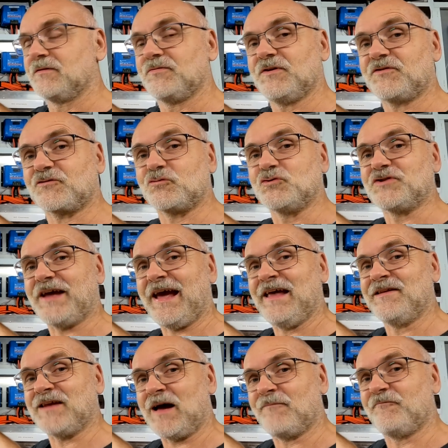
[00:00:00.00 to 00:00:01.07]
This could
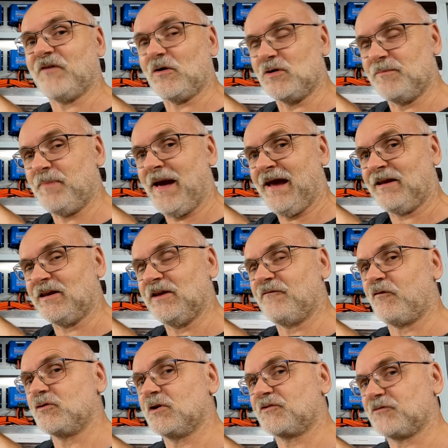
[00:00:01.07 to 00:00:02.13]
end up very badly
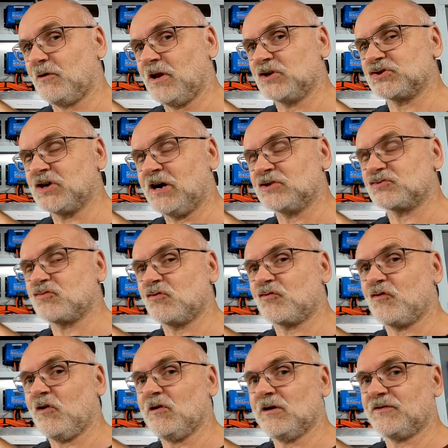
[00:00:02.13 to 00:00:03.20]
for your solar charge
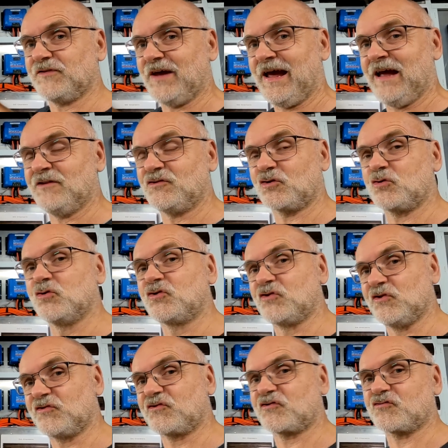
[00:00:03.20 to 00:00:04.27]
controllers, and you could
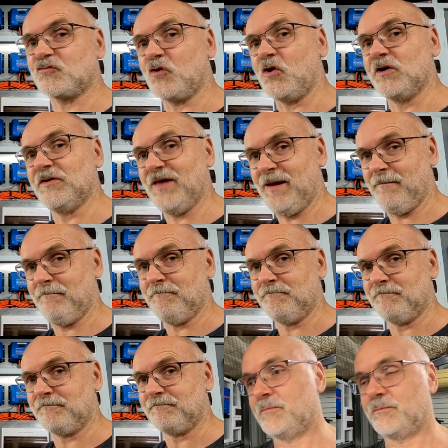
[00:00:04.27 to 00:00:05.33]
destroy them
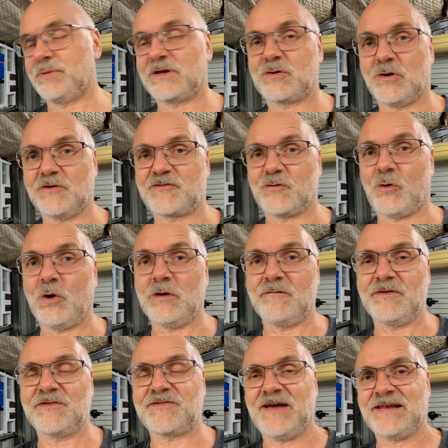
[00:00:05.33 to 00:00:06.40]
because all of
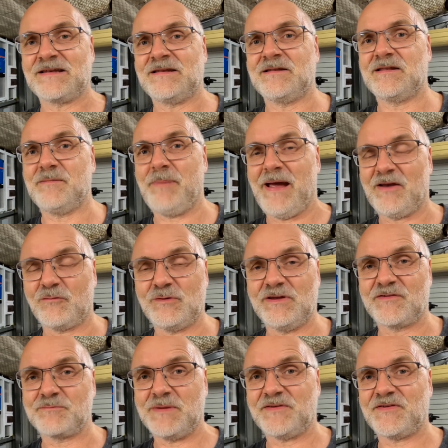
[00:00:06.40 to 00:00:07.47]
a sudden the battery
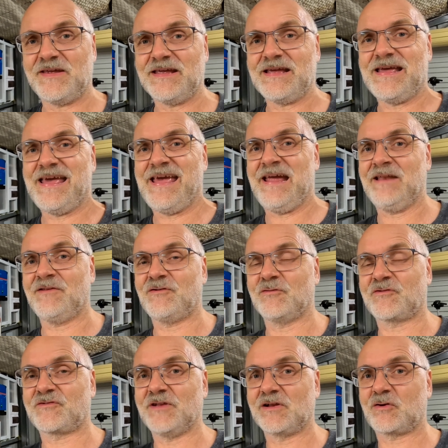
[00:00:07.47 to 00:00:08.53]
is missing and you're
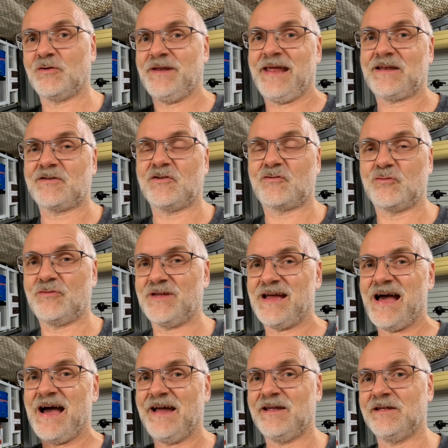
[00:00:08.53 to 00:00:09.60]
still connected to the
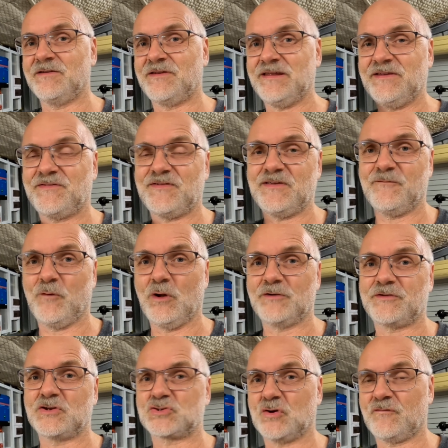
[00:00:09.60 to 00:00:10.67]
high DC
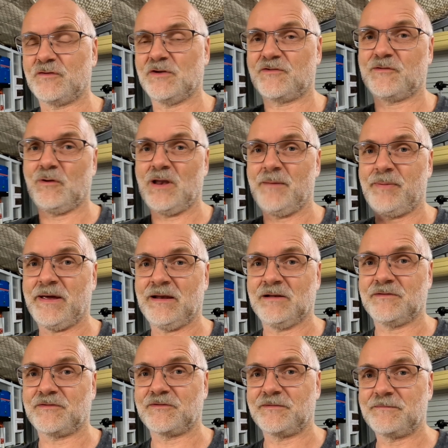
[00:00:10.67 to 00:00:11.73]
voltage of your solar
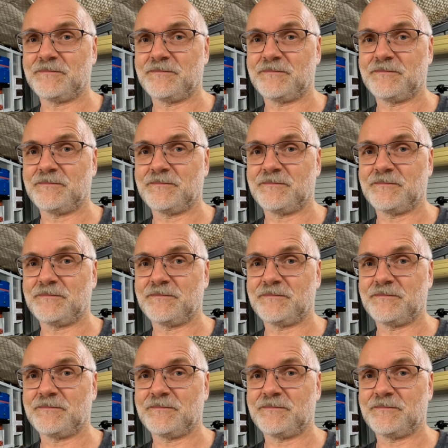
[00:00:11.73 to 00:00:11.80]
panels.